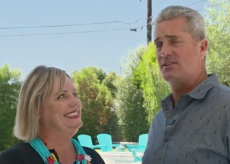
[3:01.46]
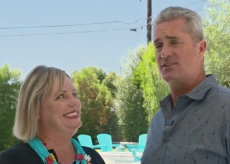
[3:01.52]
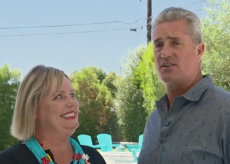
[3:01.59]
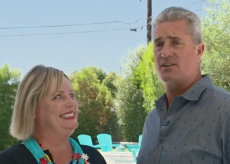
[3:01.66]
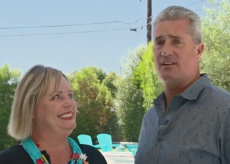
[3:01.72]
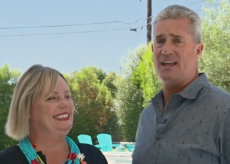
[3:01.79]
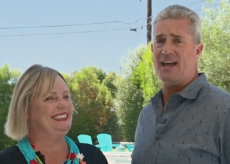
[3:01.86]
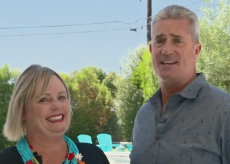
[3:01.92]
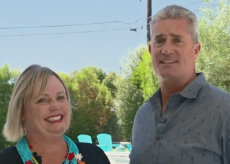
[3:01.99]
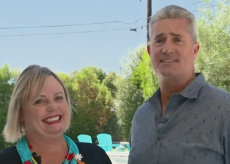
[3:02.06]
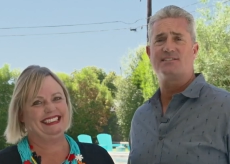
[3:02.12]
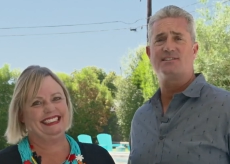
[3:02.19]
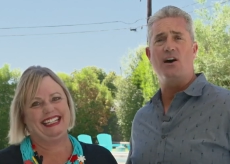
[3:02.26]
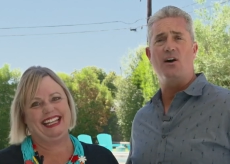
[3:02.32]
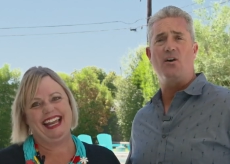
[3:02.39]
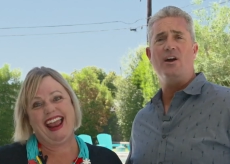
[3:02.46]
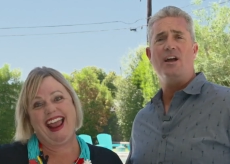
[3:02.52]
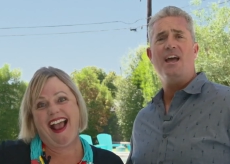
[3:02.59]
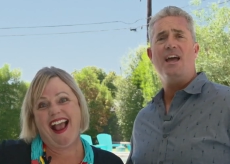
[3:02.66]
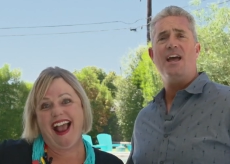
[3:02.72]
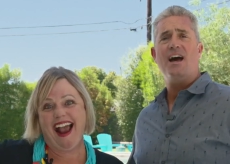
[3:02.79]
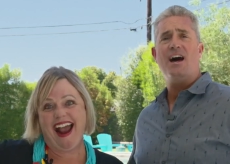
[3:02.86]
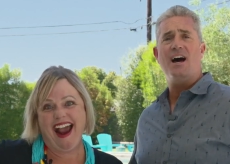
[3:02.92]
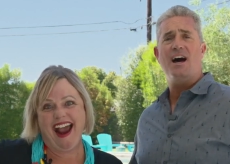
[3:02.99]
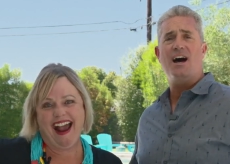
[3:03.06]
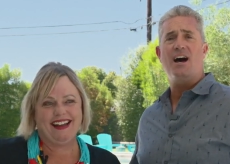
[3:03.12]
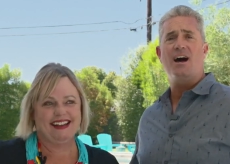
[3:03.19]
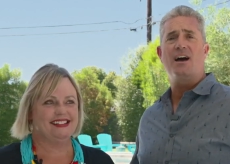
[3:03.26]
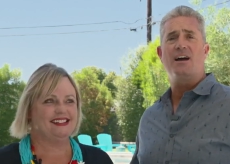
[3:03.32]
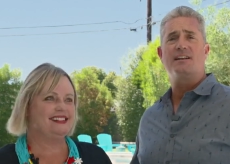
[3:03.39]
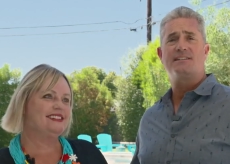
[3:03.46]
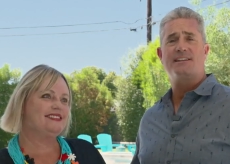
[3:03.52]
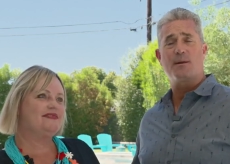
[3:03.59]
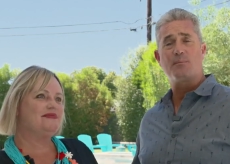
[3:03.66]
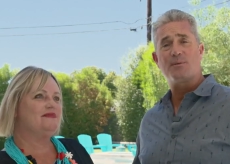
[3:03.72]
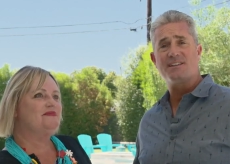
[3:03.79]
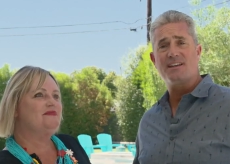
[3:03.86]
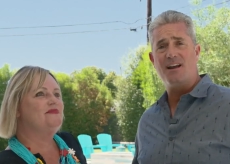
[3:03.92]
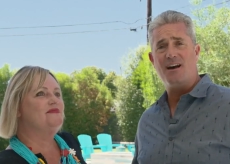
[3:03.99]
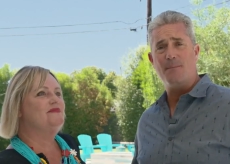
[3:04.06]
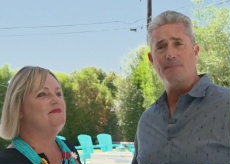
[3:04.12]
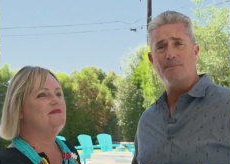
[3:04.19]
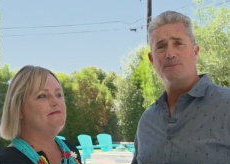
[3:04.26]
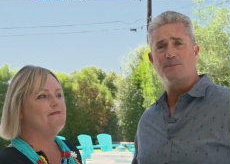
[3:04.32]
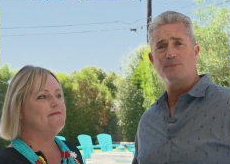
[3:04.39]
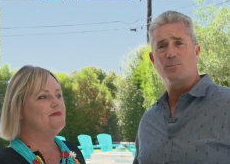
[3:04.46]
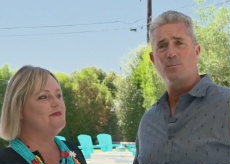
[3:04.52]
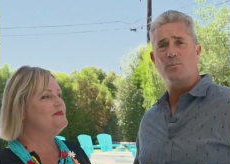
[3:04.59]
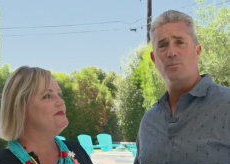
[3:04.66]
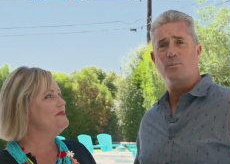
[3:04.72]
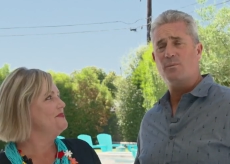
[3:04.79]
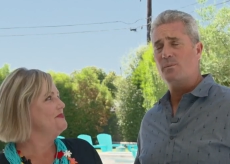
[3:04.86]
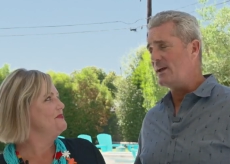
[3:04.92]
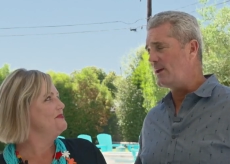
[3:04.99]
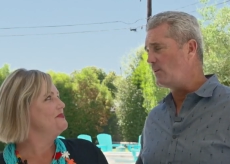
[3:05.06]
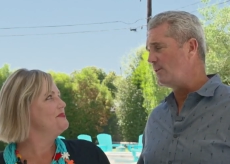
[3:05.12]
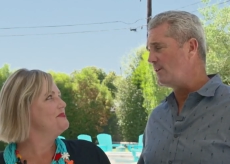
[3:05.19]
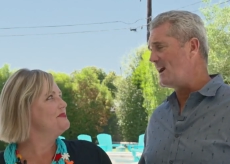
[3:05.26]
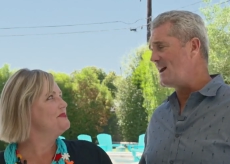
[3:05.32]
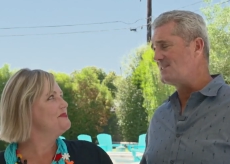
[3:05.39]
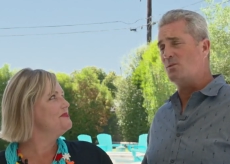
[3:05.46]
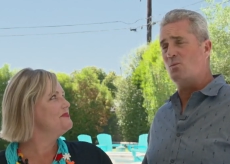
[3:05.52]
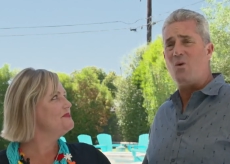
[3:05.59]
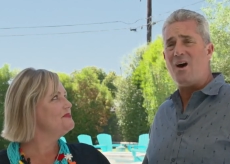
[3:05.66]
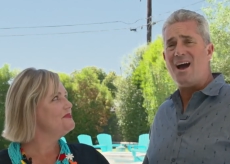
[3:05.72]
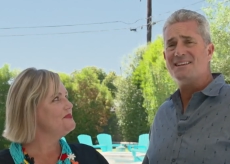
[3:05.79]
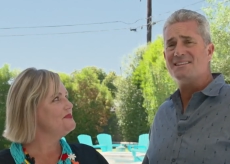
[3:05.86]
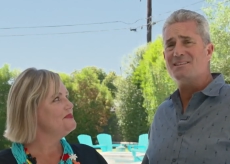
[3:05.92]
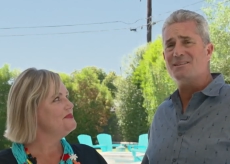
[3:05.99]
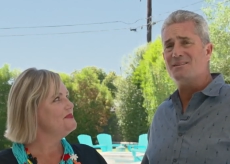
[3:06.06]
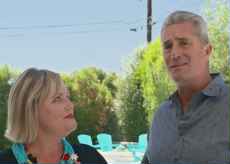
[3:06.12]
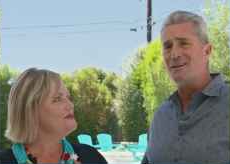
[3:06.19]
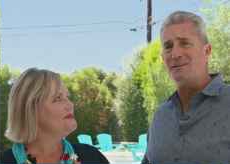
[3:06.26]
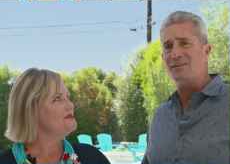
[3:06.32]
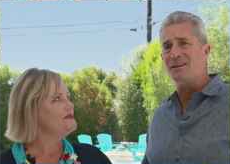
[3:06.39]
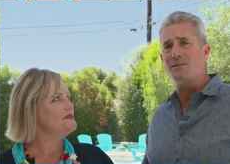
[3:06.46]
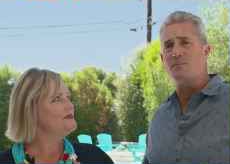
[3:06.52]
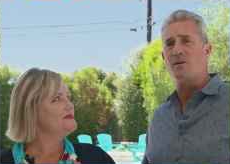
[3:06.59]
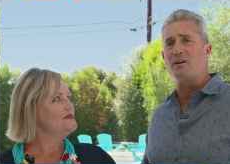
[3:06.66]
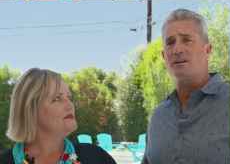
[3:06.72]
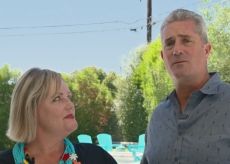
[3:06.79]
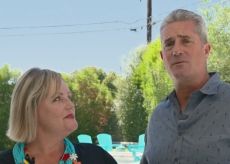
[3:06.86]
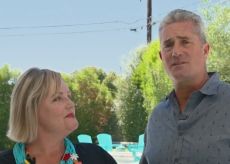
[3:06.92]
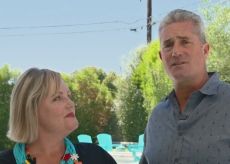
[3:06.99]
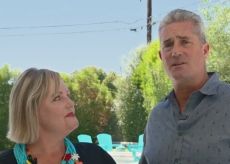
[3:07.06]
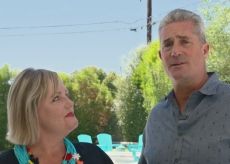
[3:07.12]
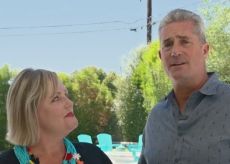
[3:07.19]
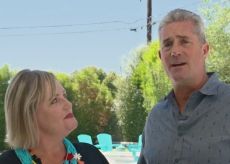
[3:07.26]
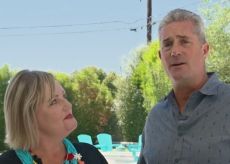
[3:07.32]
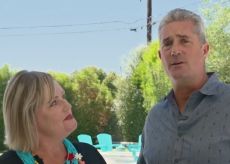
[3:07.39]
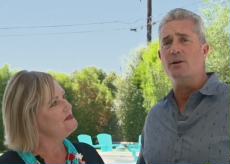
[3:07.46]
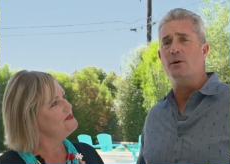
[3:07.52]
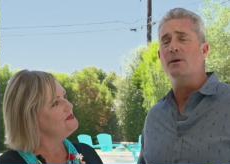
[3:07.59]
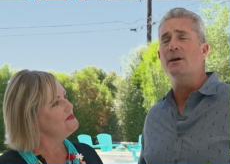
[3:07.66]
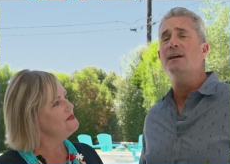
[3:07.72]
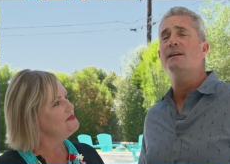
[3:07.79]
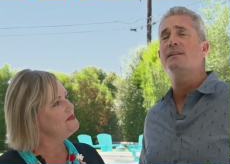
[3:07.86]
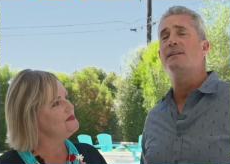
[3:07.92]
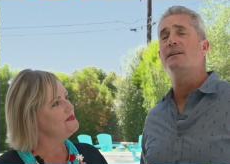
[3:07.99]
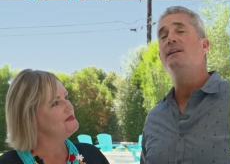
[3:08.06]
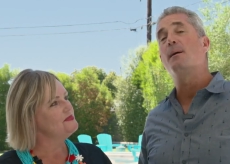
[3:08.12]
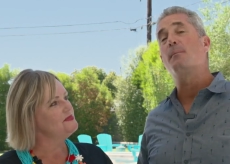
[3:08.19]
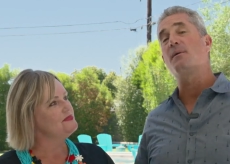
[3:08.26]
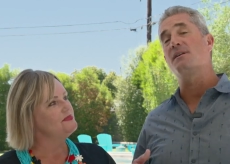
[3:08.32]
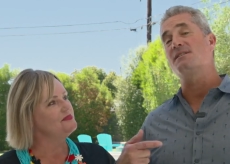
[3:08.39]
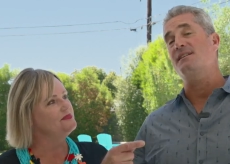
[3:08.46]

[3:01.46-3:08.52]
Speaker 1: dessert last. So, uh, 10% up. And we were asking why is it I thought the market was slowing down. No, the number of